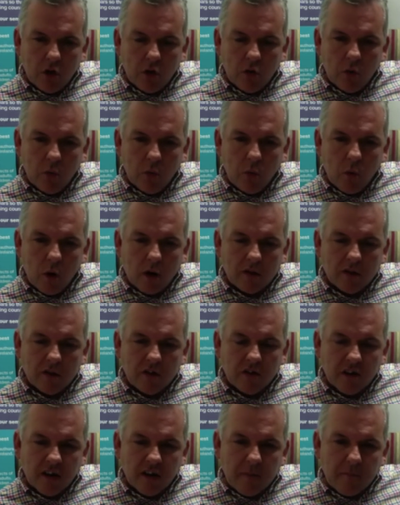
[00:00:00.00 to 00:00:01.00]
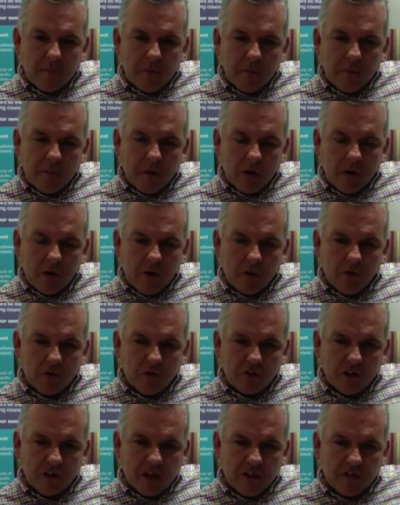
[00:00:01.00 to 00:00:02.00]
What type of
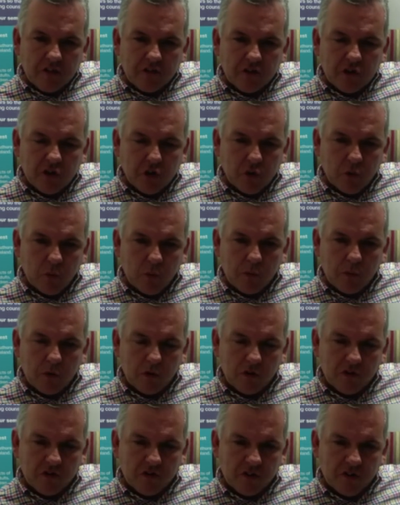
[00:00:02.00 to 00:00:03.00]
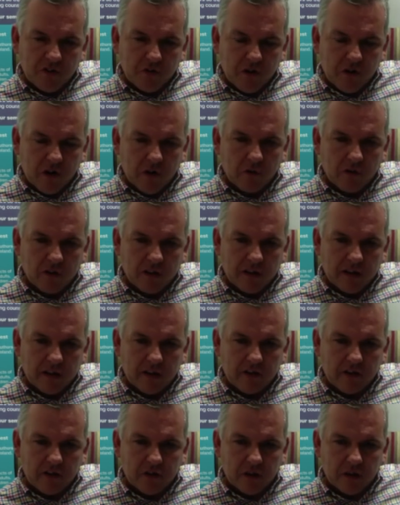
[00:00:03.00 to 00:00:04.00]
boundaries do you put around
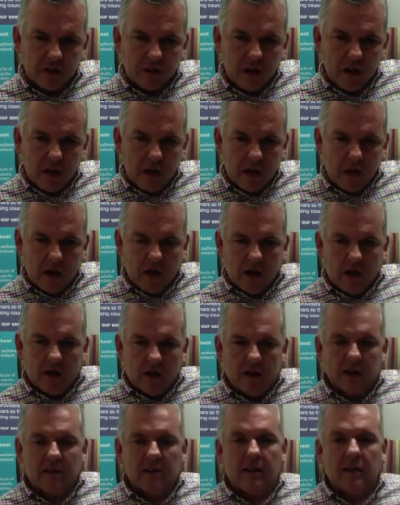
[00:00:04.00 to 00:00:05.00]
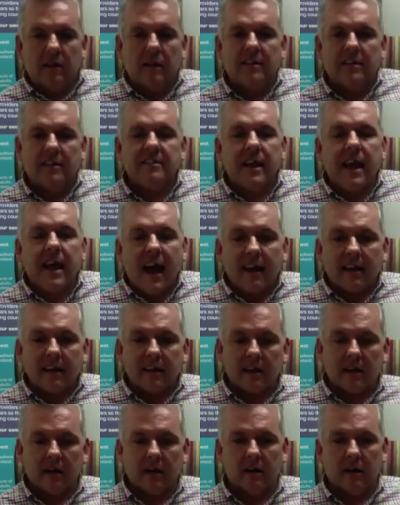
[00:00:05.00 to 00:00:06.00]
addiction? Like, let's say
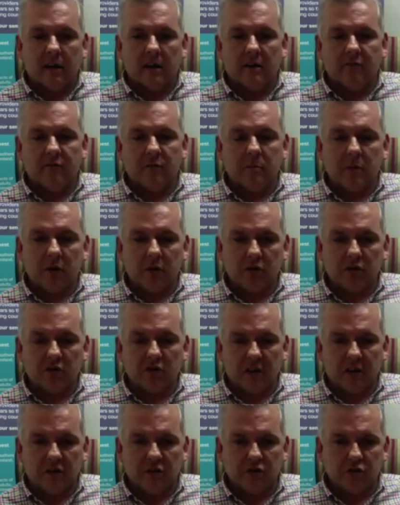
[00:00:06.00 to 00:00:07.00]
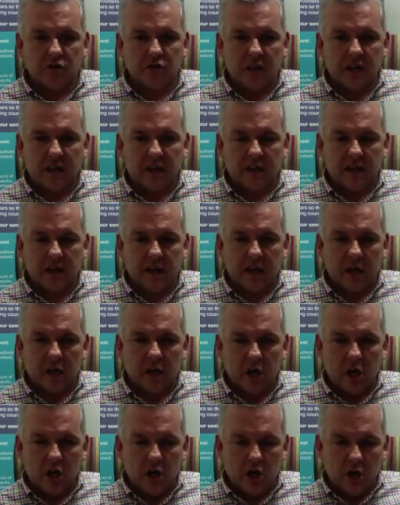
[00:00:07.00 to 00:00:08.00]
alcohol. If a person is drinking,
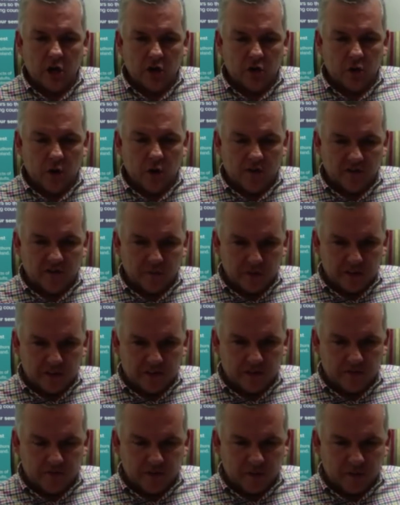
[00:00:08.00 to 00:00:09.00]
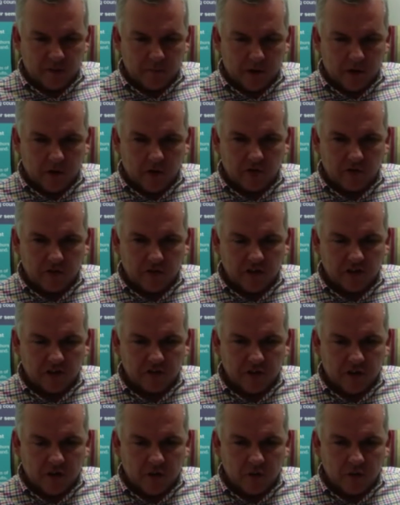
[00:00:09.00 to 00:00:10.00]
do you have specific boundaries
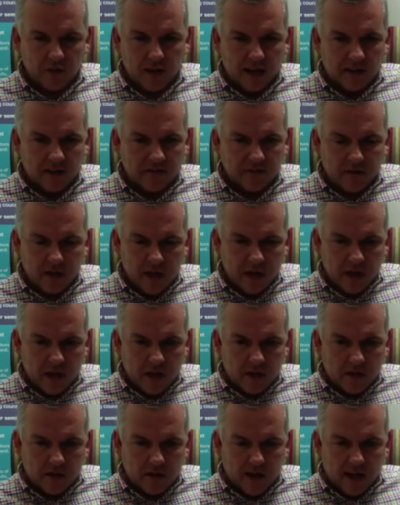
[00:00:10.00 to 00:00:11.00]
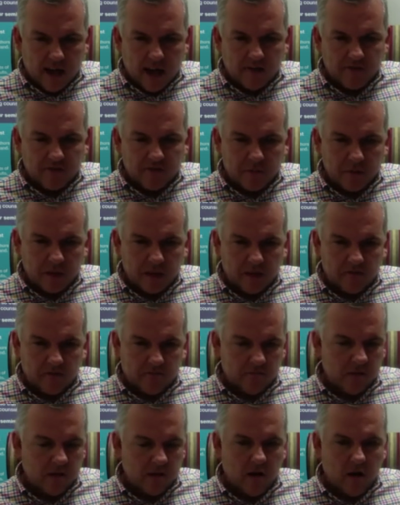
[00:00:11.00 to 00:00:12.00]
around that? They have to be
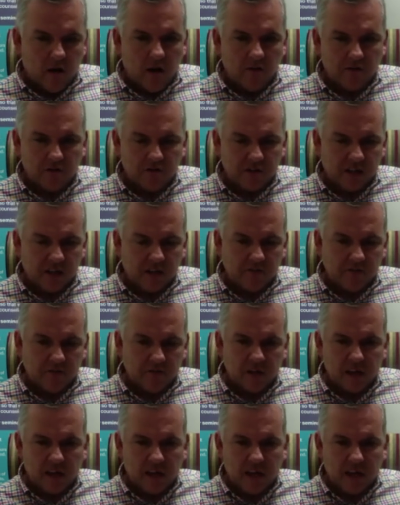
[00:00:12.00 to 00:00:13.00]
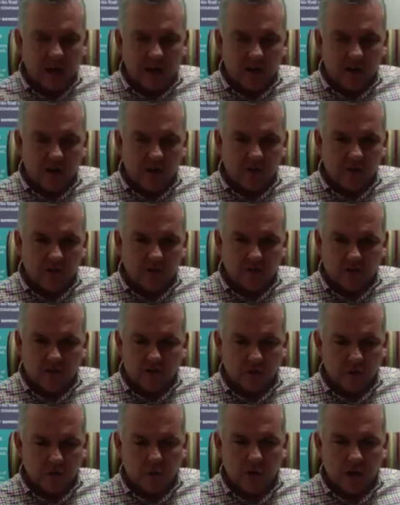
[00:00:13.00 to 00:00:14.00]
off drink for a year or
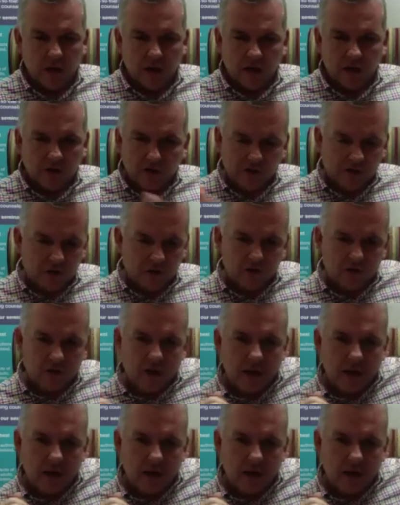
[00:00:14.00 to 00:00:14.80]
2 years, or?